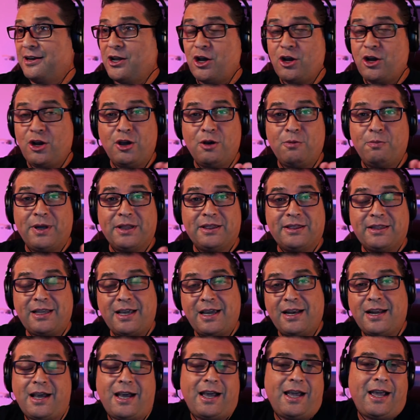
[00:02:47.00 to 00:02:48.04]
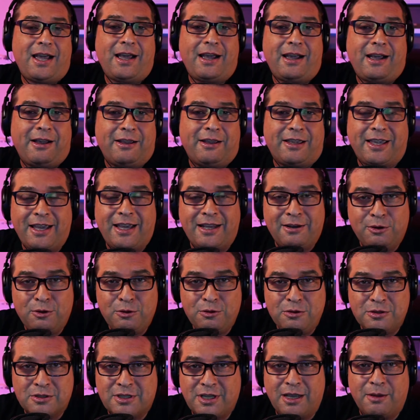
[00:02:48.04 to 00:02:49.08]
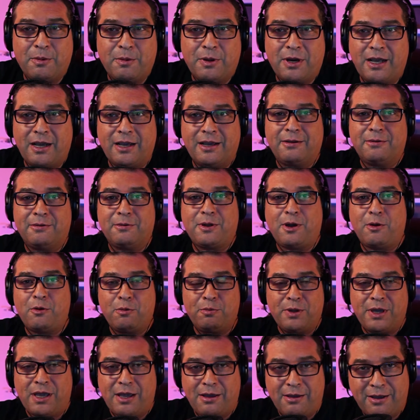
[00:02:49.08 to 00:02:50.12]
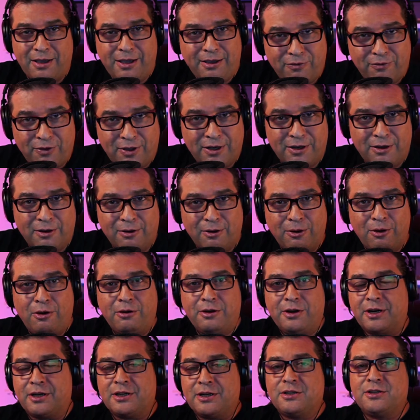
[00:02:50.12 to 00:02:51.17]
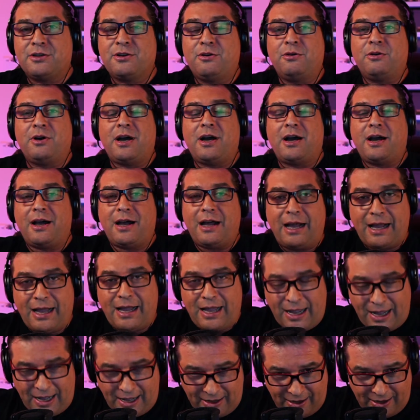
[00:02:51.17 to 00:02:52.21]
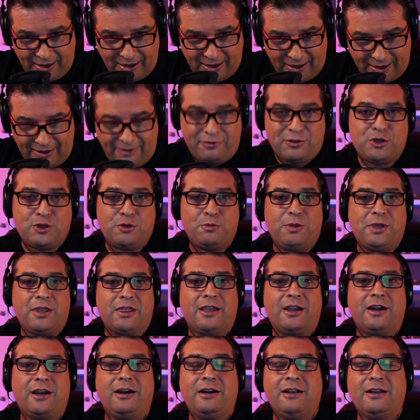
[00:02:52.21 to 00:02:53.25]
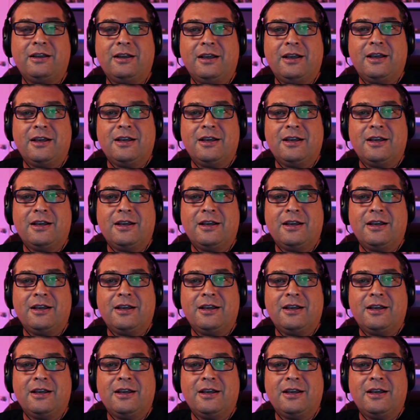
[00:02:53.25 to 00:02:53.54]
No, but then I can lose them, and I will be even lonelier. So I have to be there.